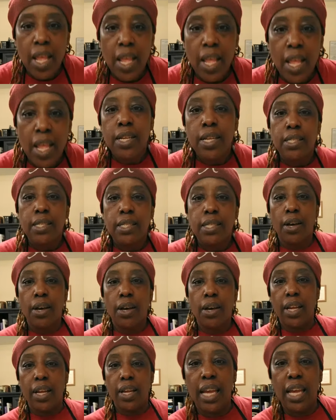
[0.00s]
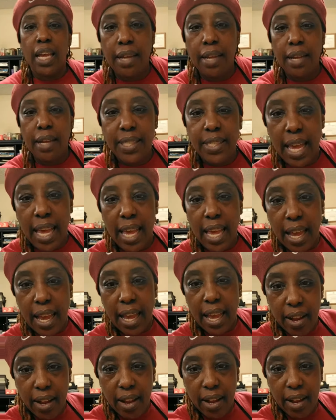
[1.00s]
So Eve said
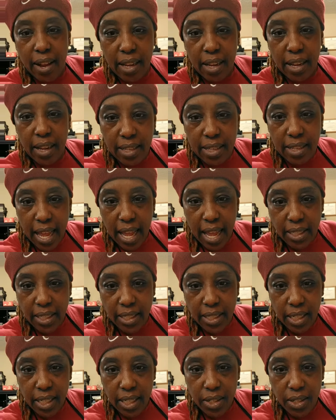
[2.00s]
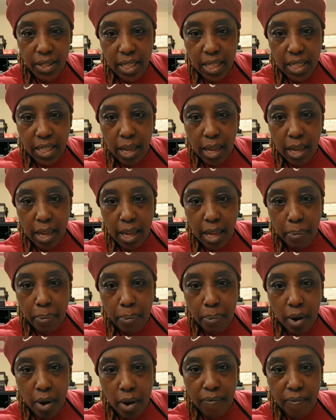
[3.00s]
earlier that she used the deep pour
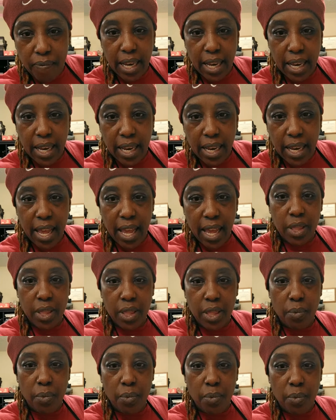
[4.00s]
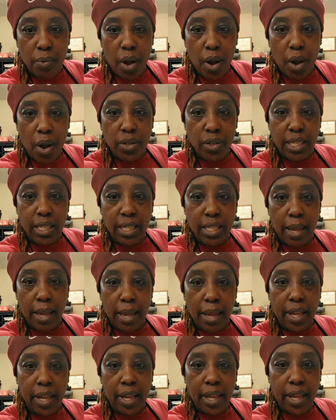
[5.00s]
for the layer with the roses and
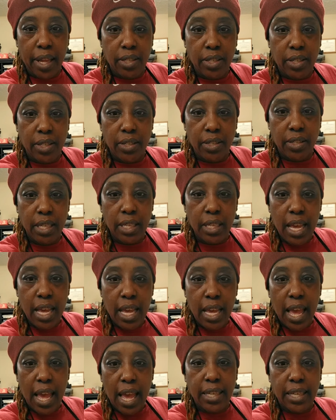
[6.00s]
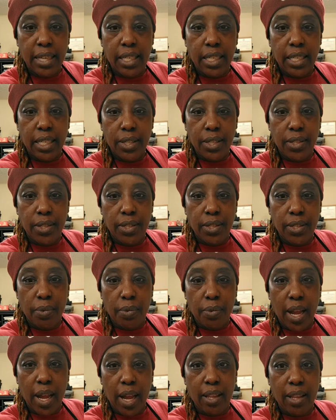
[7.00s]
pictures, and she used the
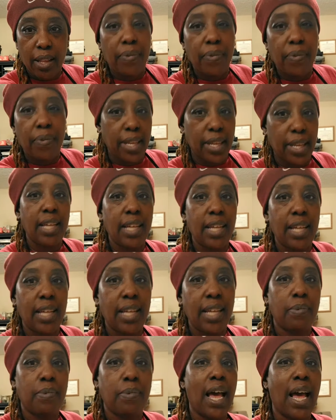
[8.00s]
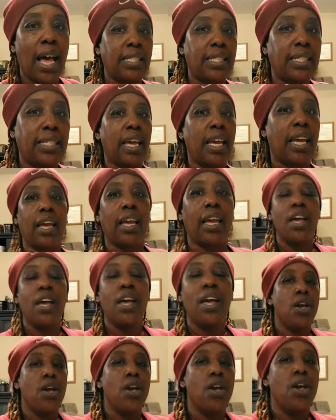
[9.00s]
regular for, yeah, that's what I said.
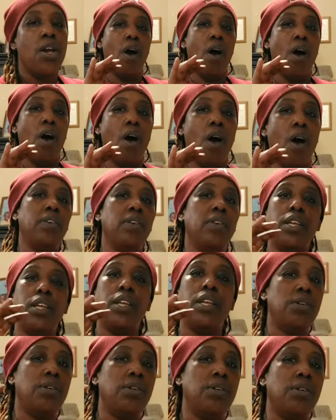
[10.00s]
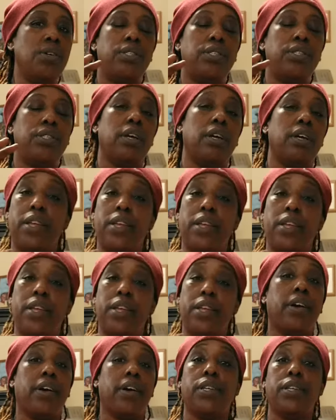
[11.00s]
You only use, well, you could
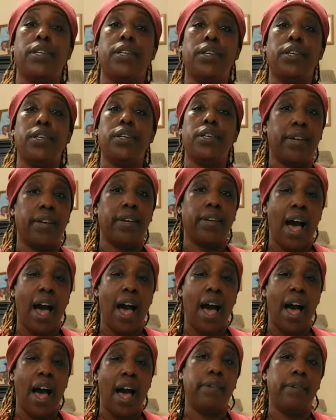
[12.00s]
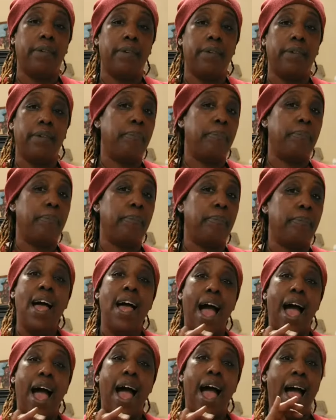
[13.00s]
use it for all of it, but
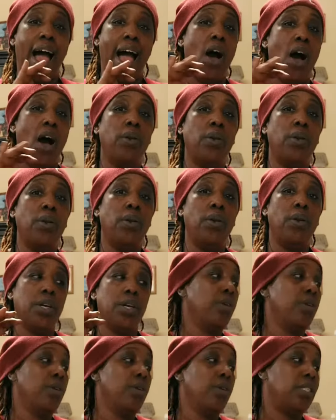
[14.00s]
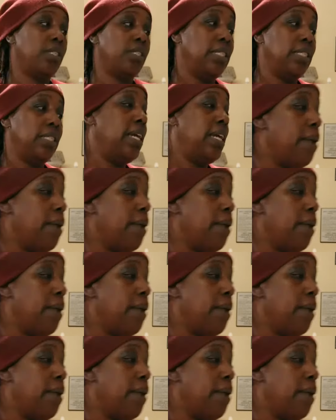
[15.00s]
I only use the deep